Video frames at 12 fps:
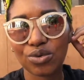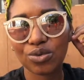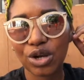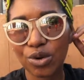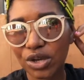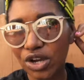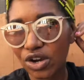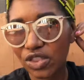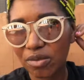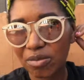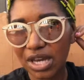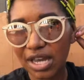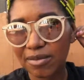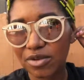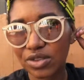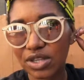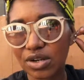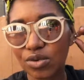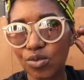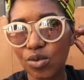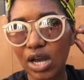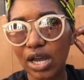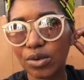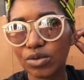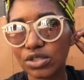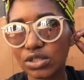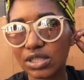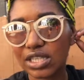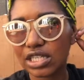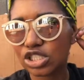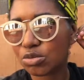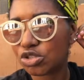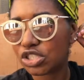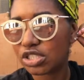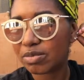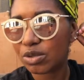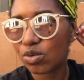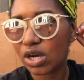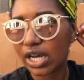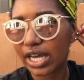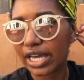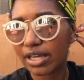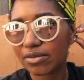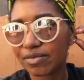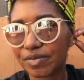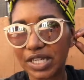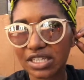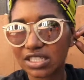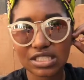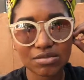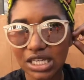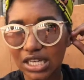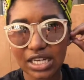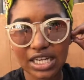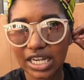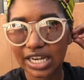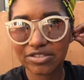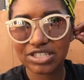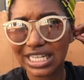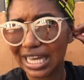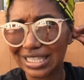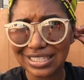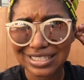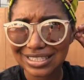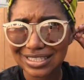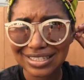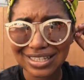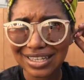where we are in the Bible, then why would the Egyptians be white? Like, it doesn't make any kind of sense.